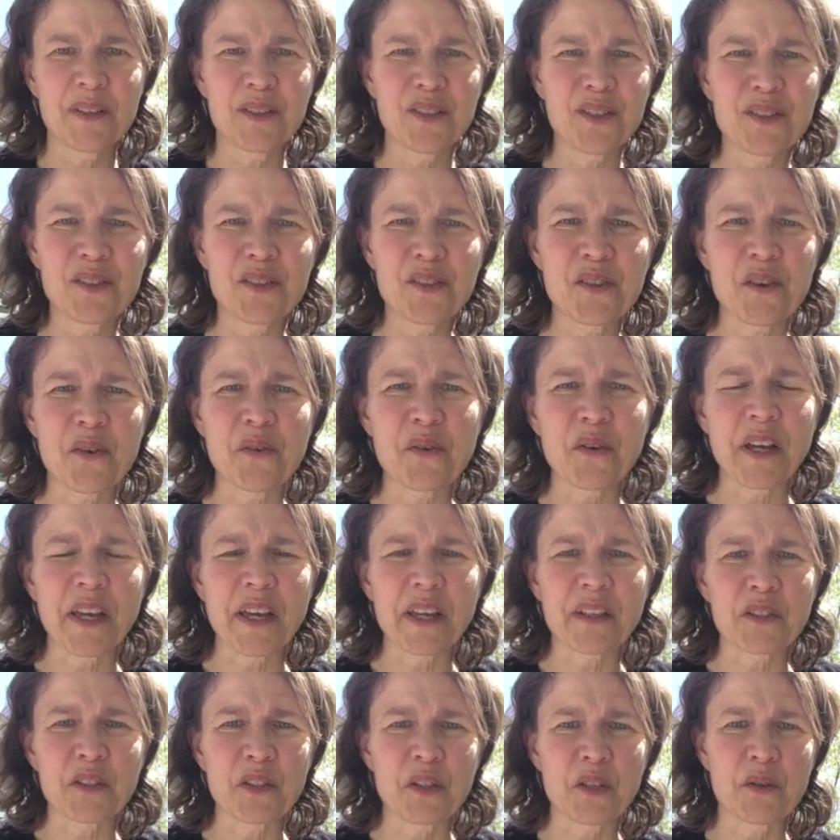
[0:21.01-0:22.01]
Just don't
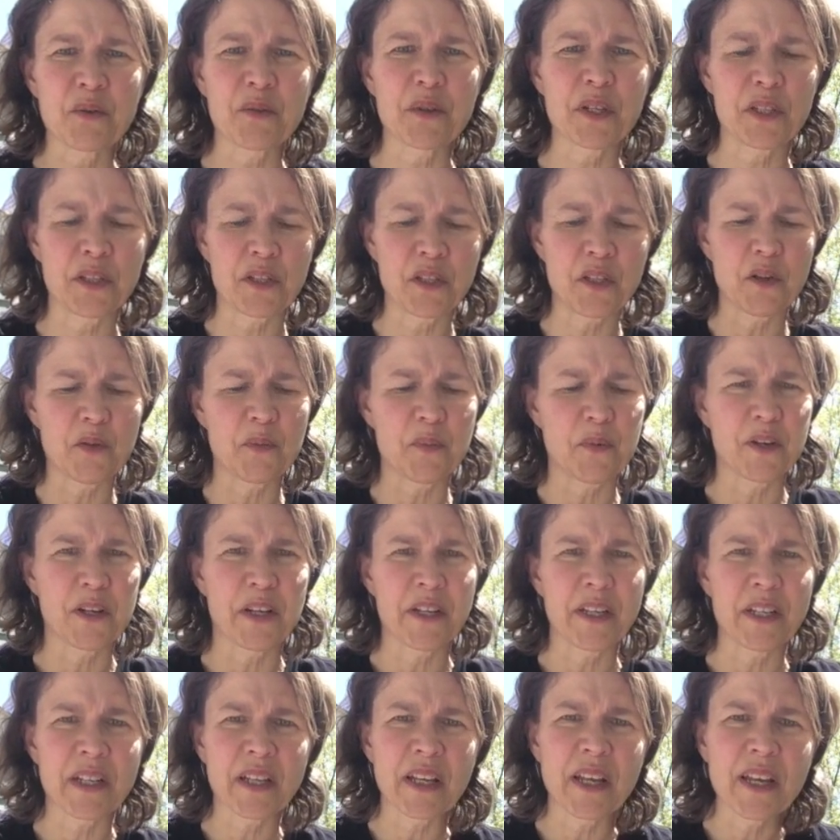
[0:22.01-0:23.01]
get too
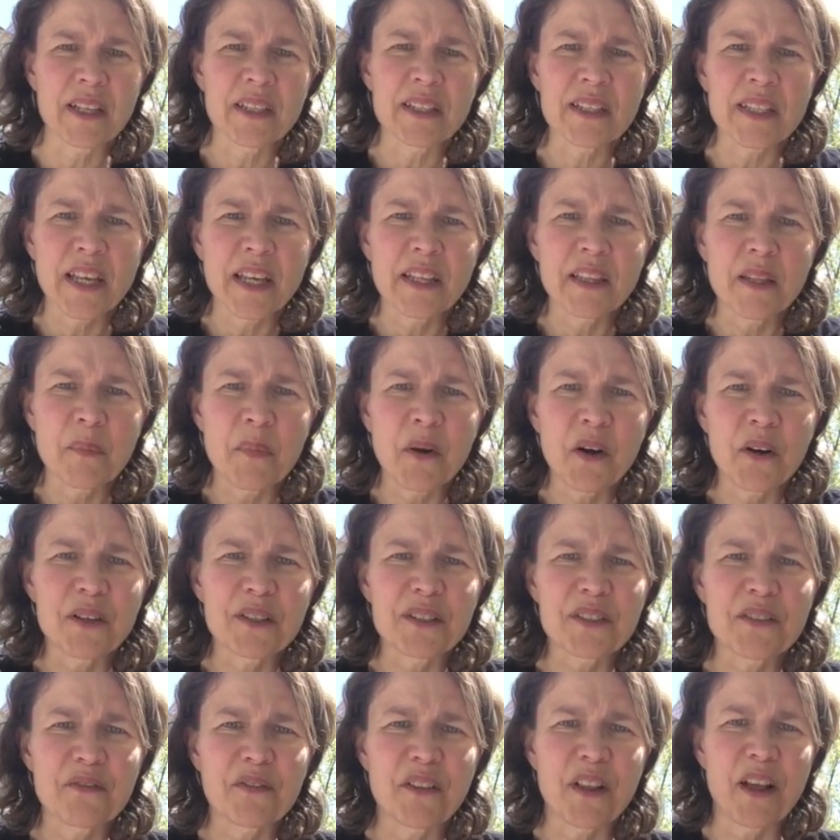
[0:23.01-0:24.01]
exuberant and send the
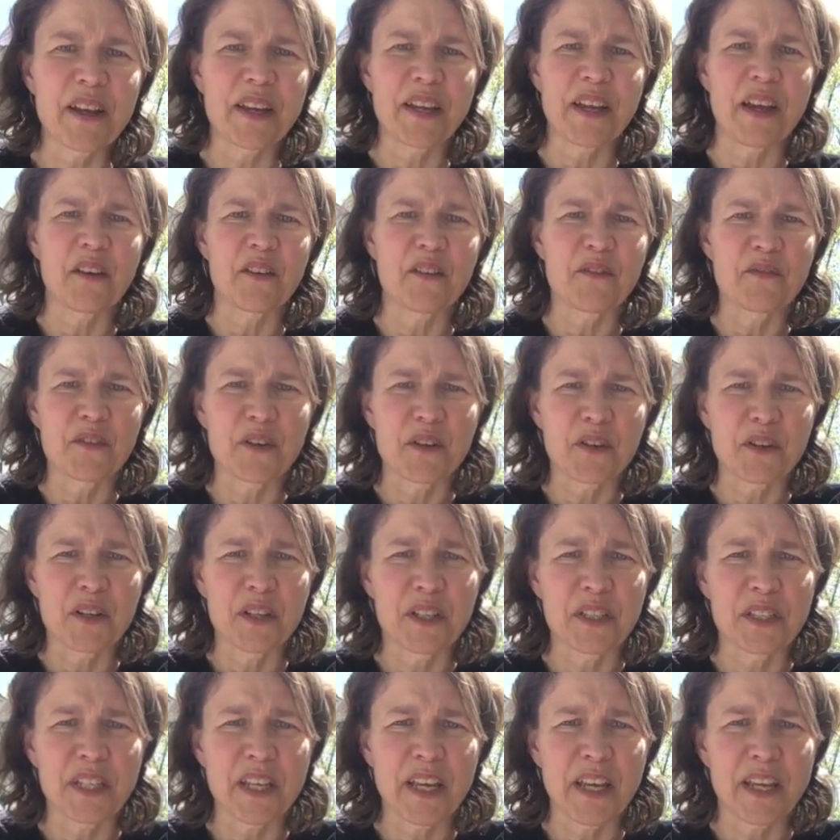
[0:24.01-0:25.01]
parts flying out of your
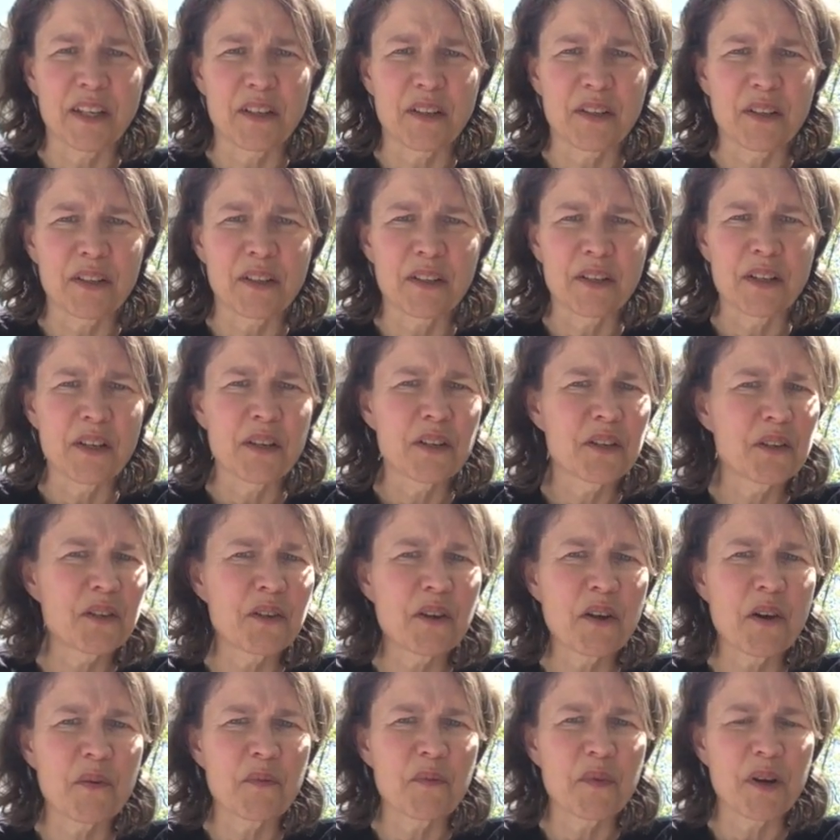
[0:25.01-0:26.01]
container. You
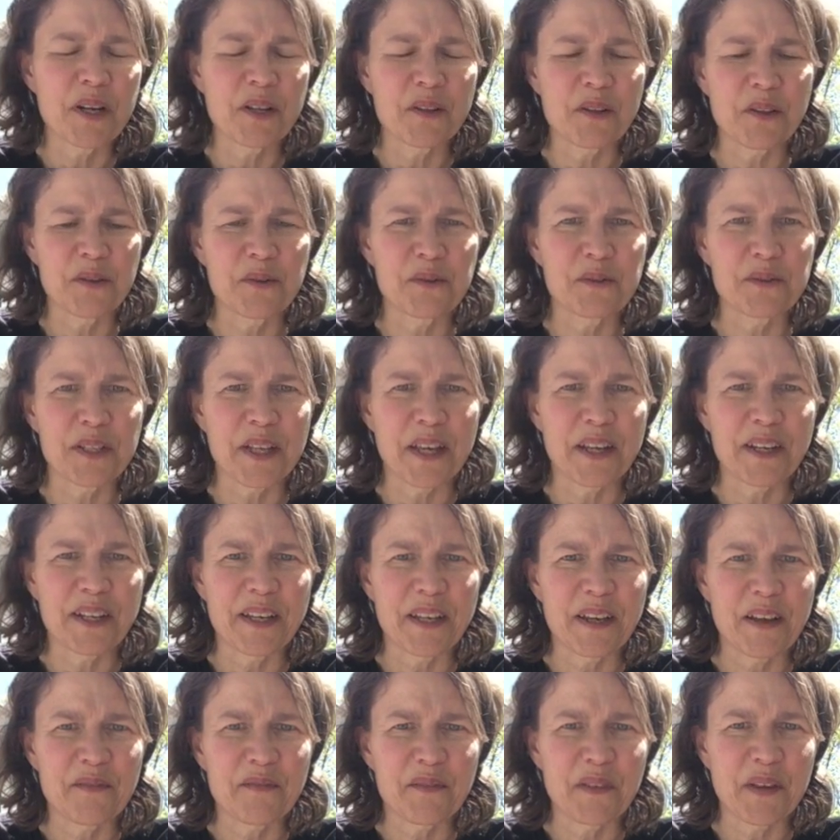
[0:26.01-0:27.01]
don't want to lose
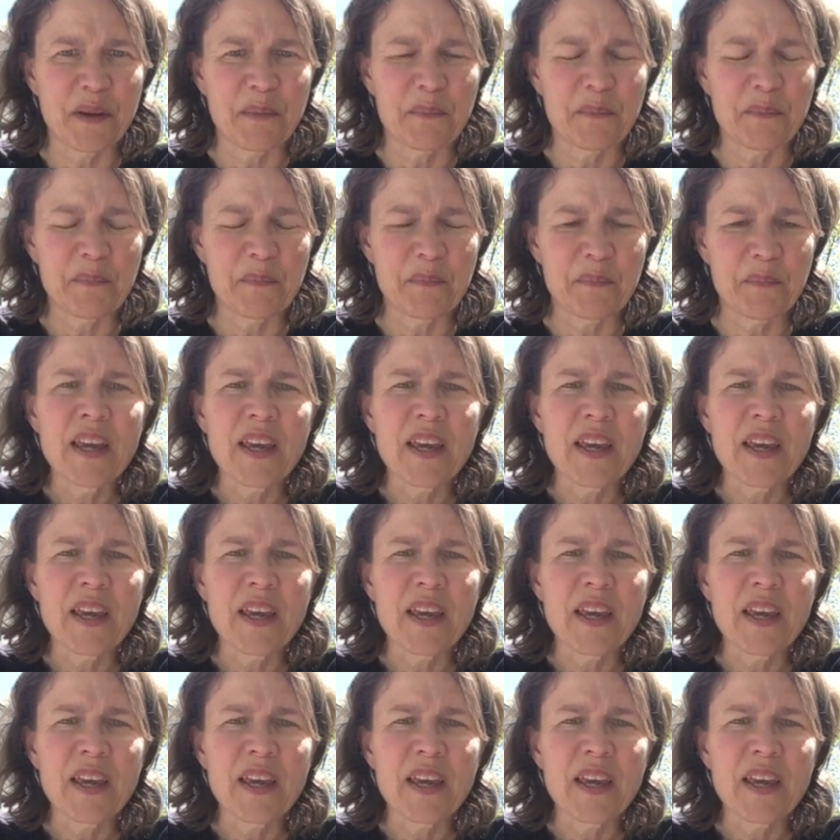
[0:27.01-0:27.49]
any of them.